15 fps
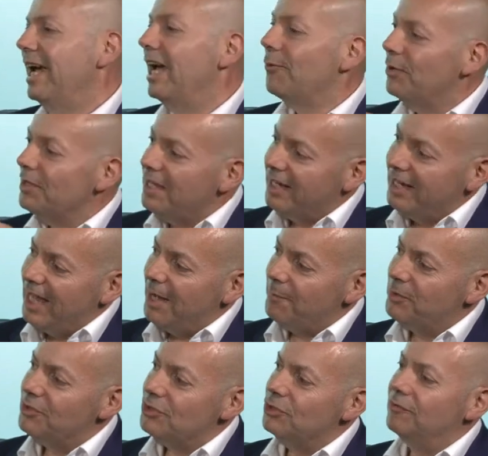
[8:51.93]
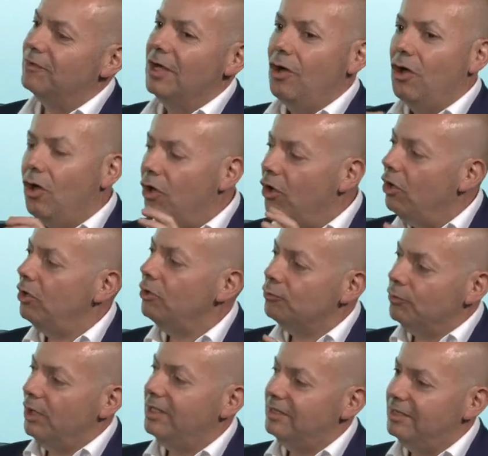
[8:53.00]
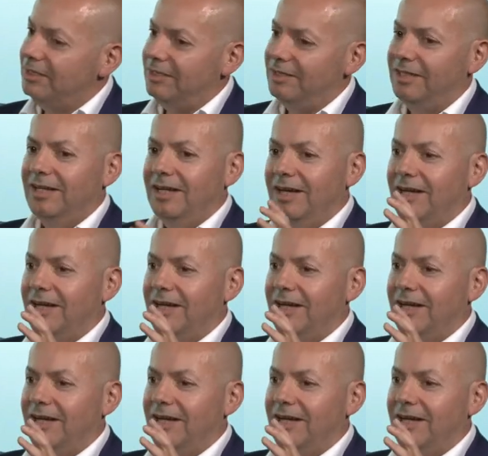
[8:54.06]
And when that happens, you've already